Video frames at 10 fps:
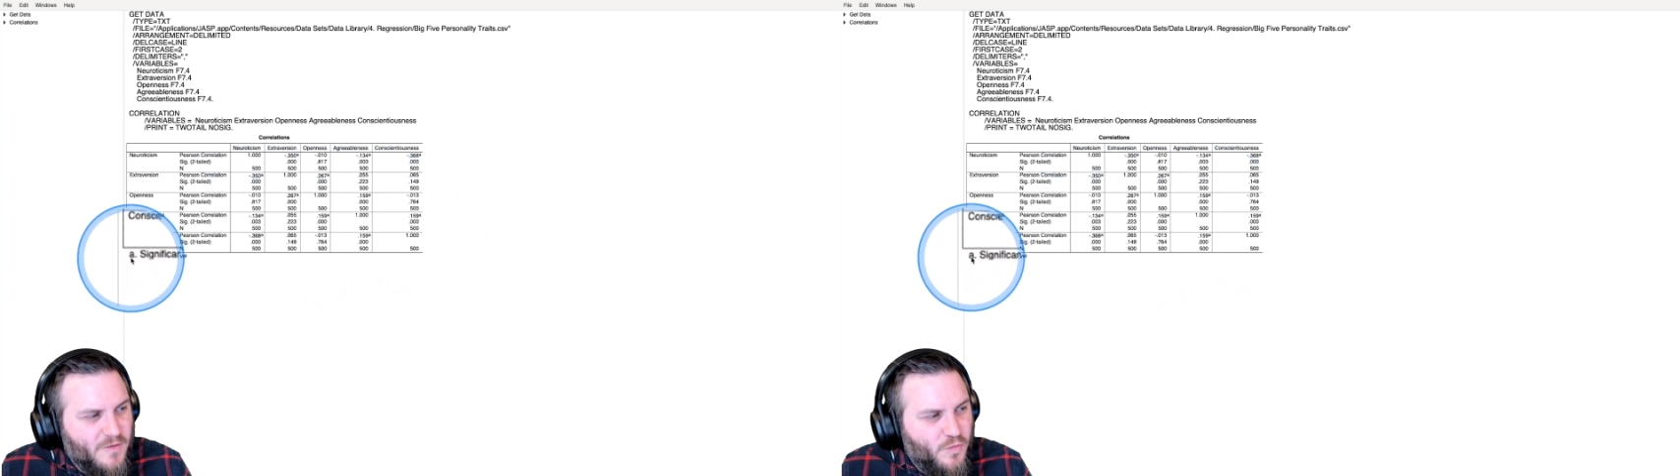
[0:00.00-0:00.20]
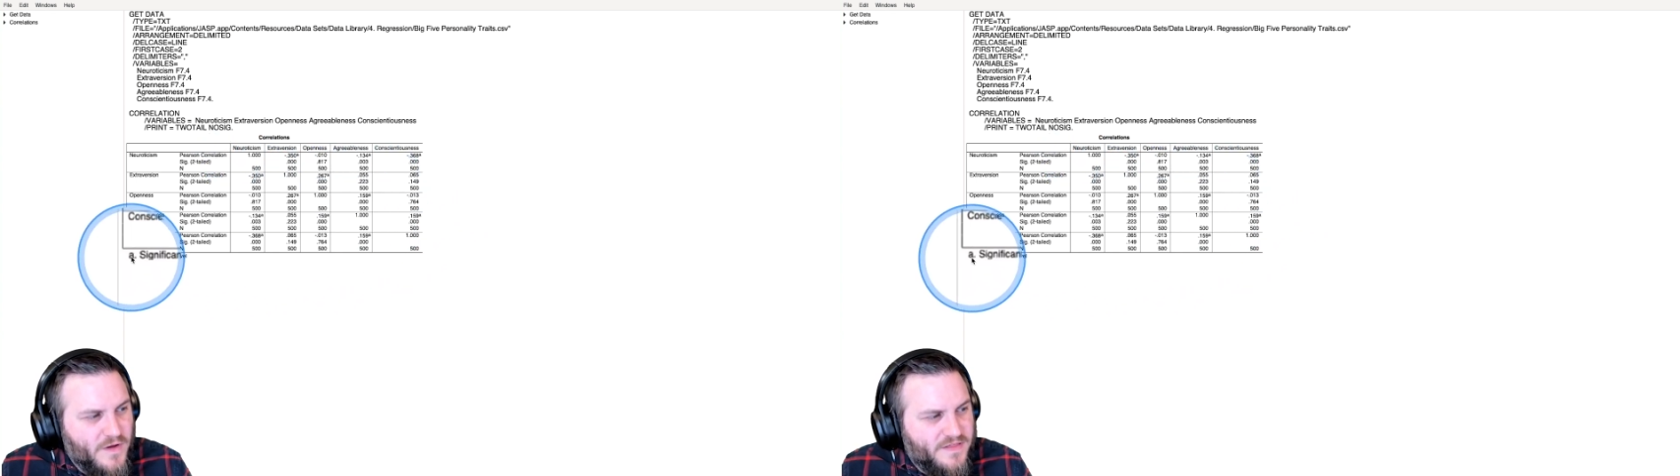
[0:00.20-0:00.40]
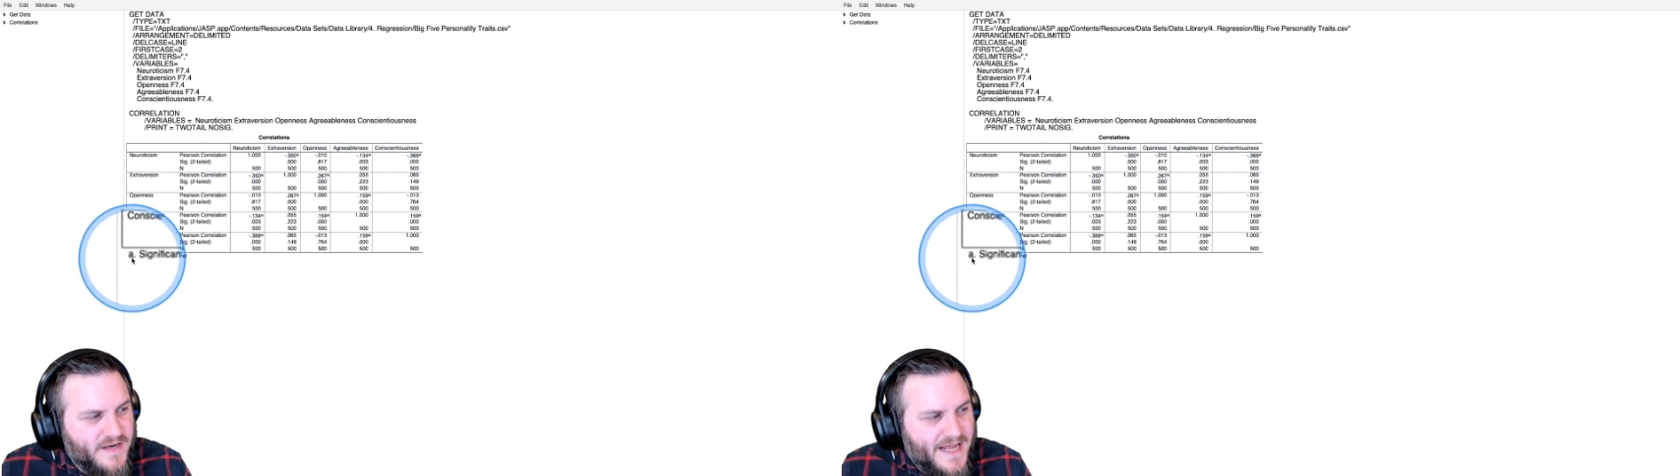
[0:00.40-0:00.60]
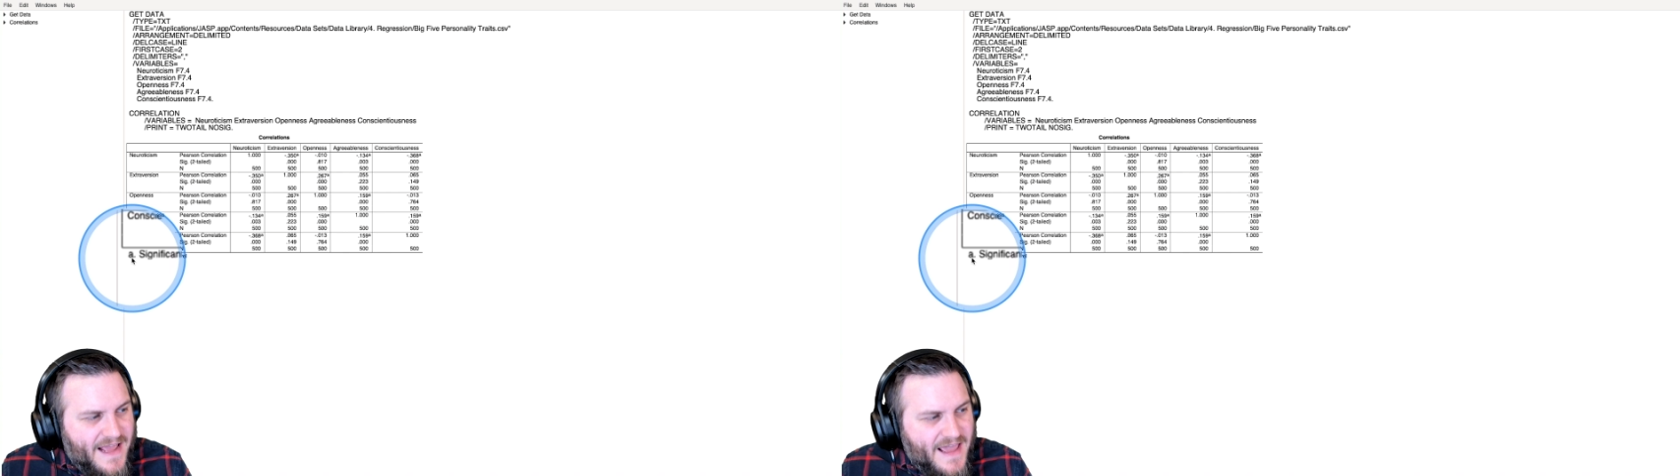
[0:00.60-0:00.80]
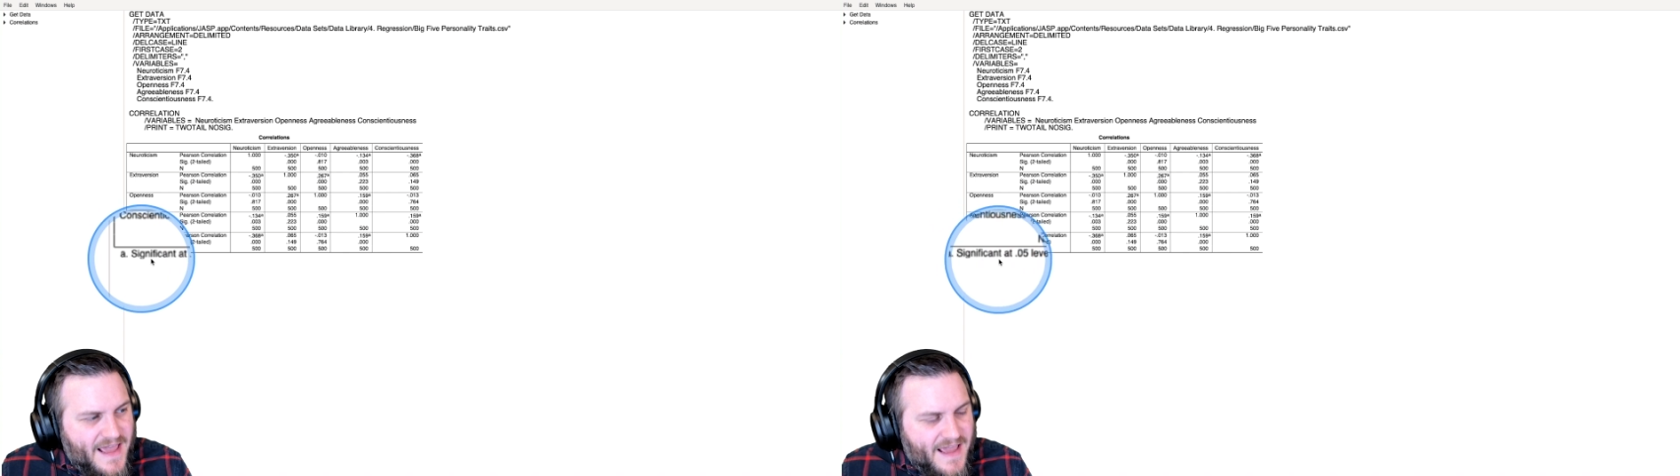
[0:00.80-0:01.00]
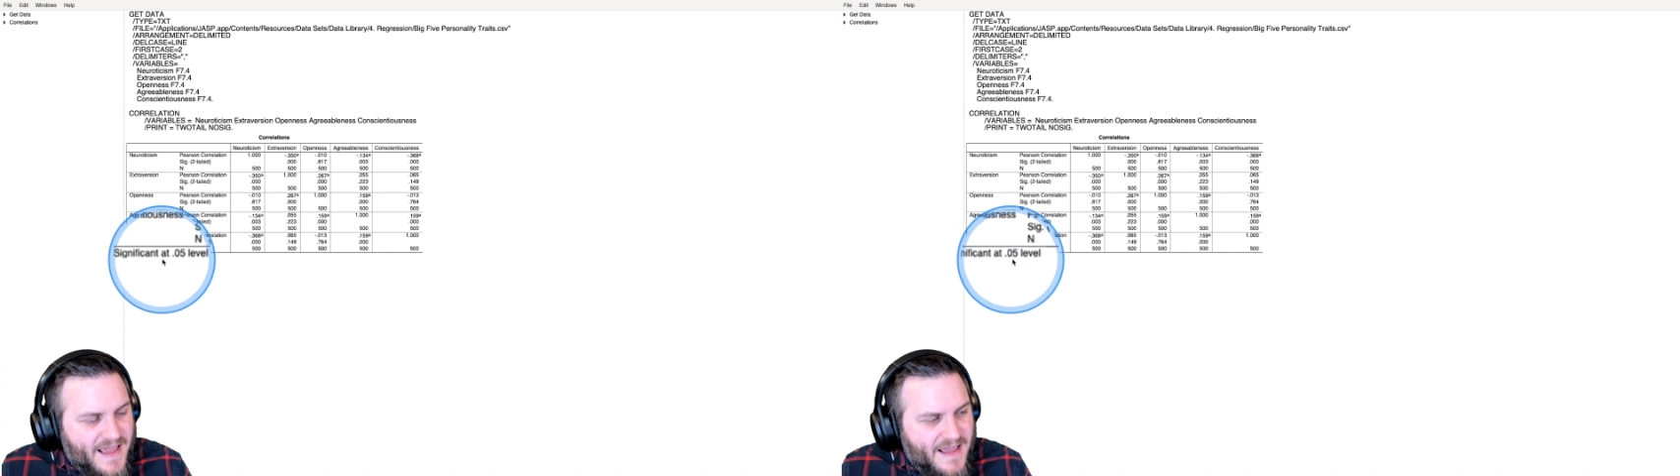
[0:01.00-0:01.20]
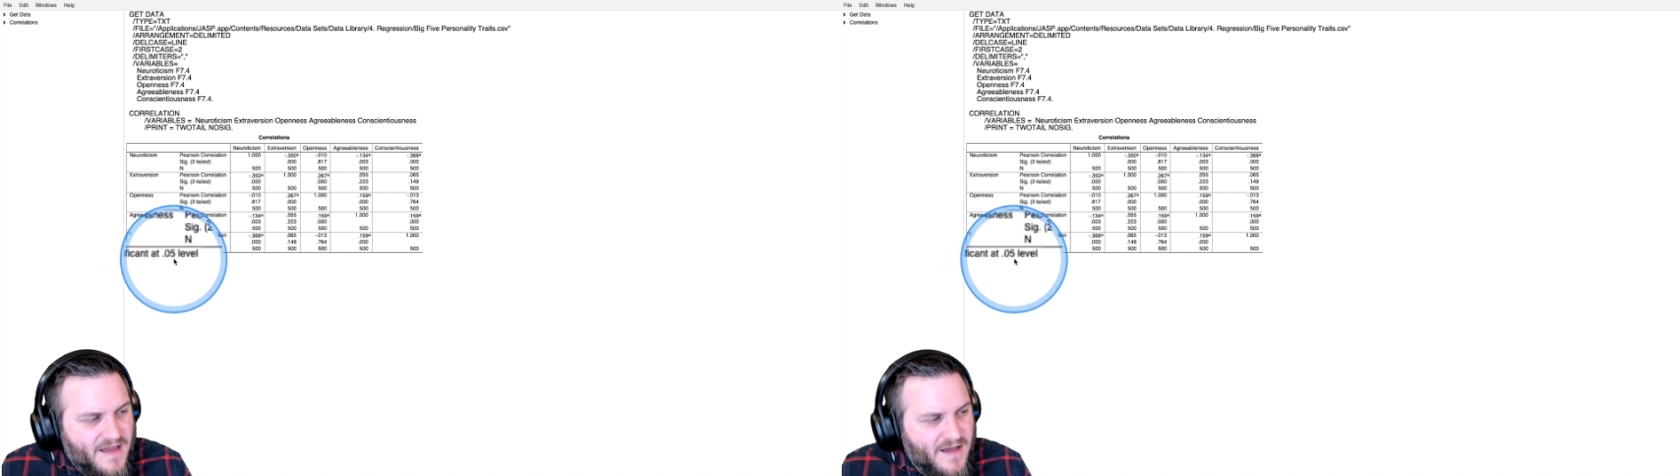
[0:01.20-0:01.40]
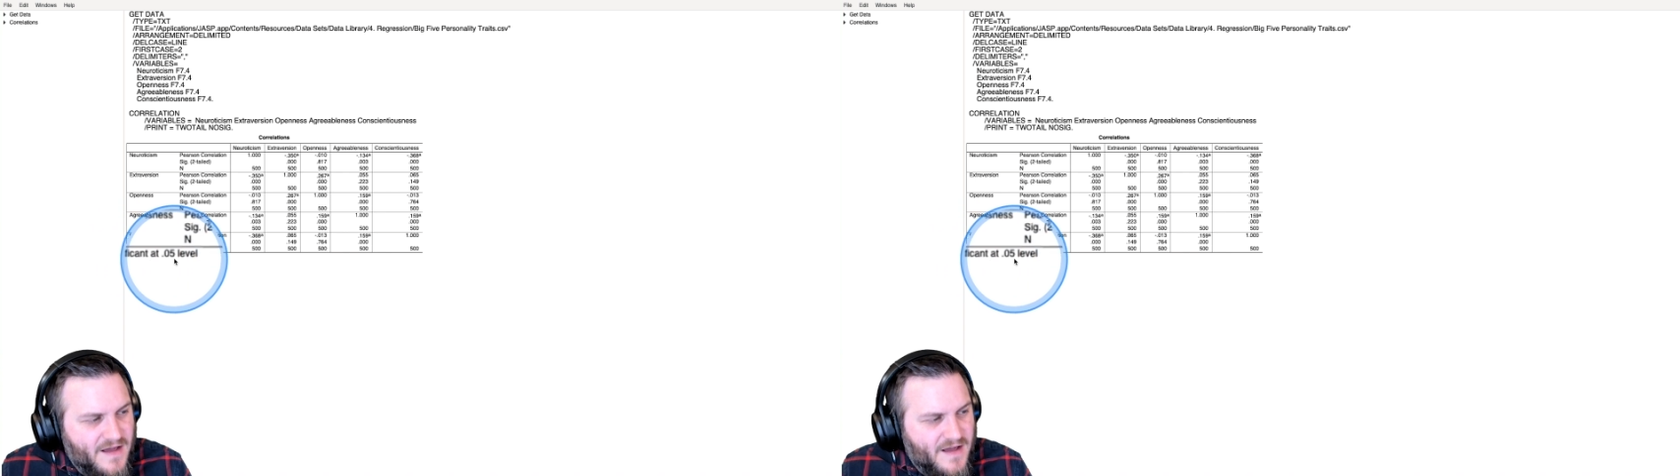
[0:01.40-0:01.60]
with an A